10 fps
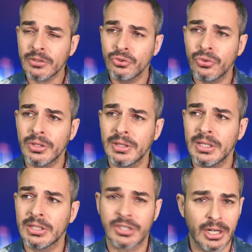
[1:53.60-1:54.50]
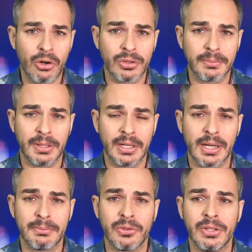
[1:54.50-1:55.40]
during the shareholder meeting,
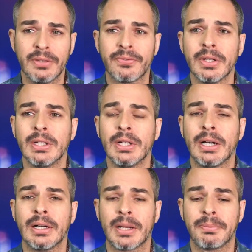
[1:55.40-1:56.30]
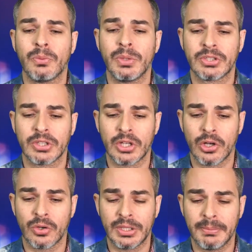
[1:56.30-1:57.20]
I believe, a couple of weeks
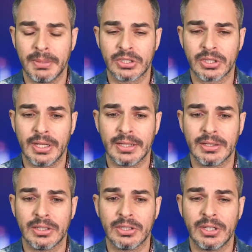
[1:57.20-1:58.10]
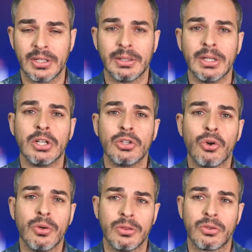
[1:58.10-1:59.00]
ago, he mentioned that they're they're
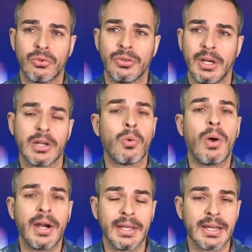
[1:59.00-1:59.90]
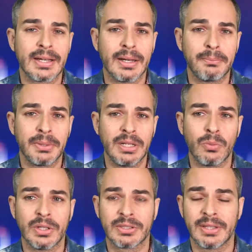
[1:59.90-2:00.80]
going through, they're acquiring a company.
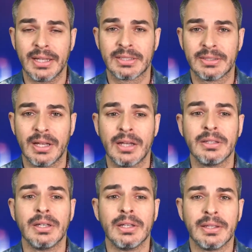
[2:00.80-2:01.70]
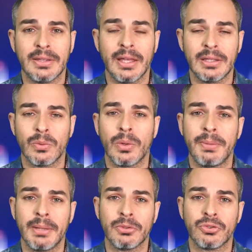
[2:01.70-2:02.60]
Once that's done, then they will be able